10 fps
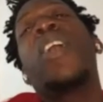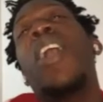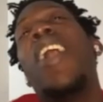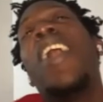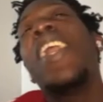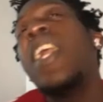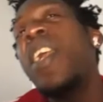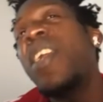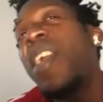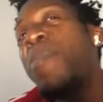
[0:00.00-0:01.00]
a
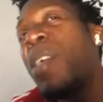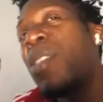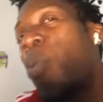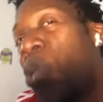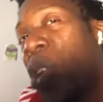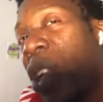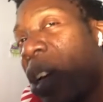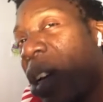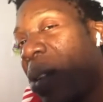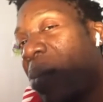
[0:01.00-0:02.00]
hand came out the
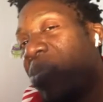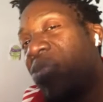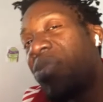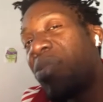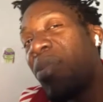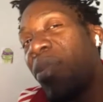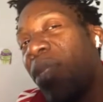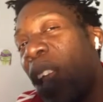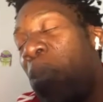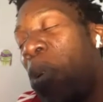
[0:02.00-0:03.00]
water?
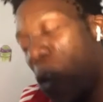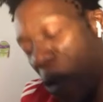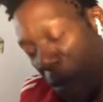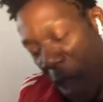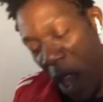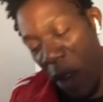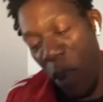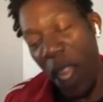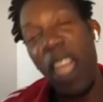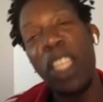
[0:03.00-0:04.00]
Come on, man.
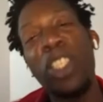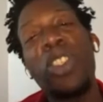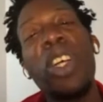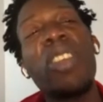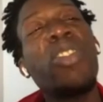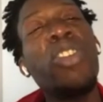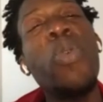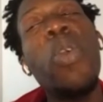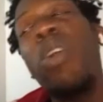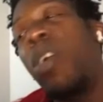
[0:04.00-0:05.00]
What kind of drugs are
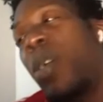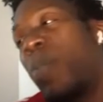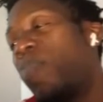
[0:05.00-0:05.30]
you on?